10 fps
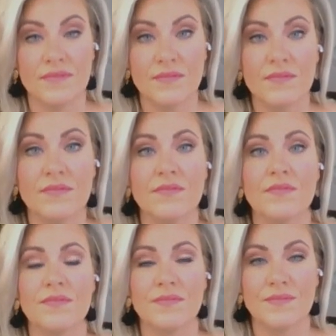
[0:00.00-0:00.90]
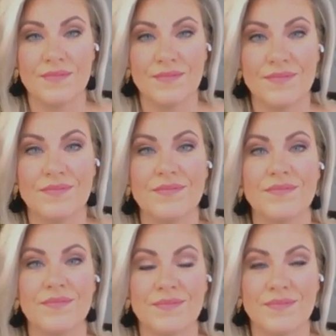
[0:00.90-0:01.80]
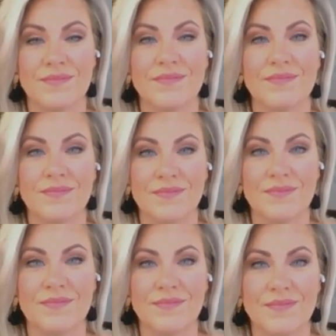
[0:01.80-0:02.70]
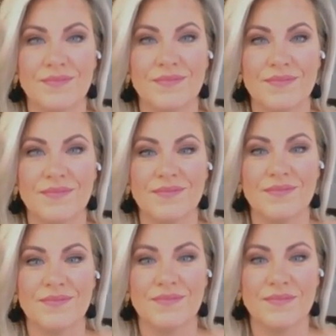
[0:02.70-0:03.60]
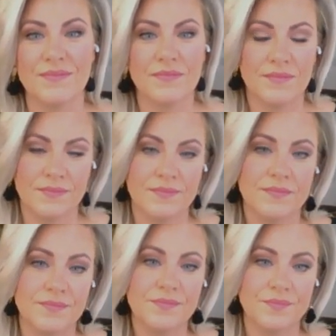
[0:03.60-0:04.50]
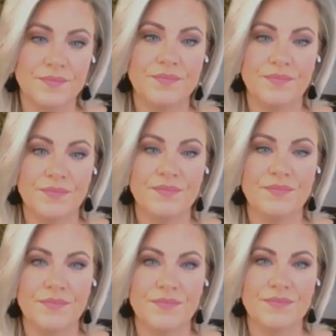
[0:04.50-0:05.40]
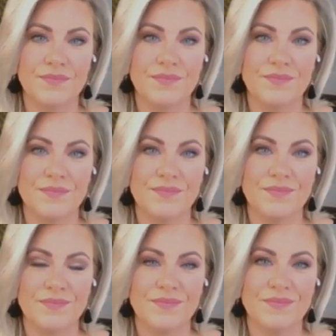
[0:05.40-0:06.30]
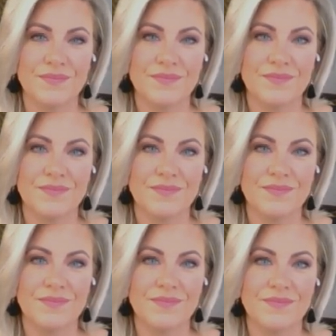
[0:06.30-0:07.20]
(not speaking)